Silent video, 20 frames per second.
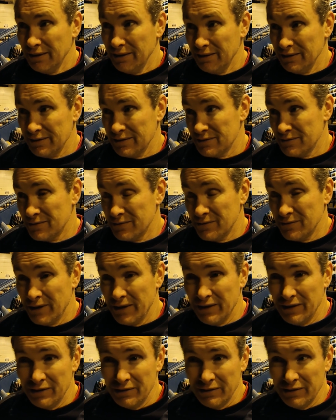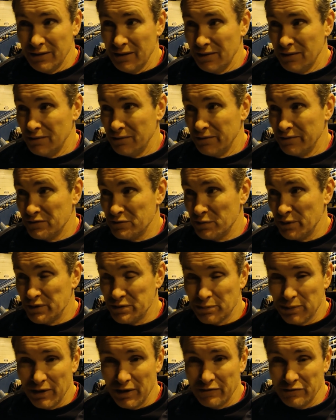It's great that that we've
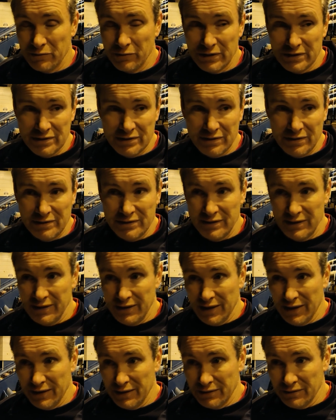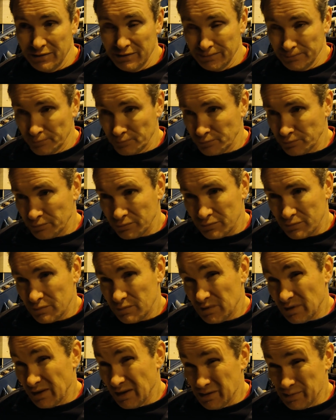switched play from one side to the other, and
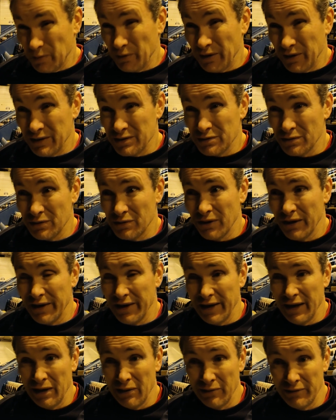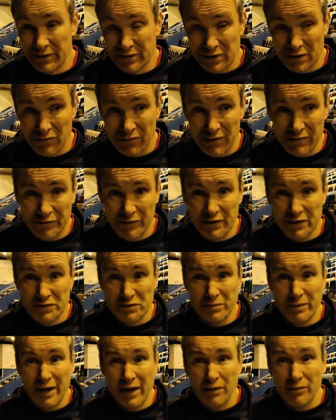he's put it into a great area, and it's a great finish
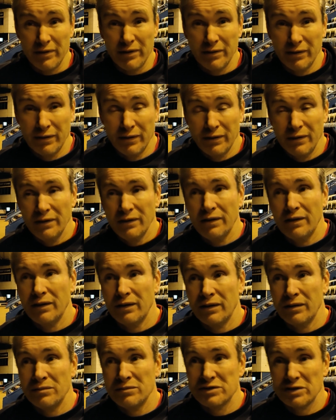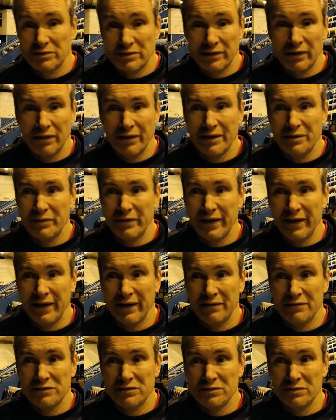from Harry. So delighted with
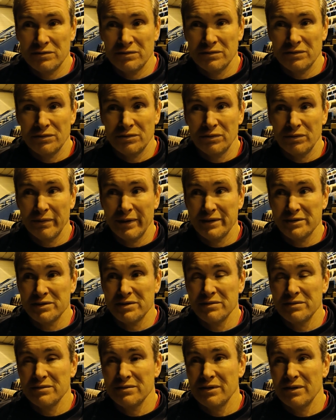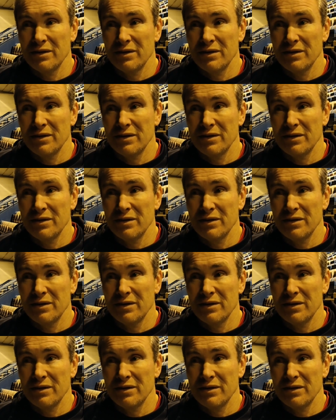that, as you would imagine.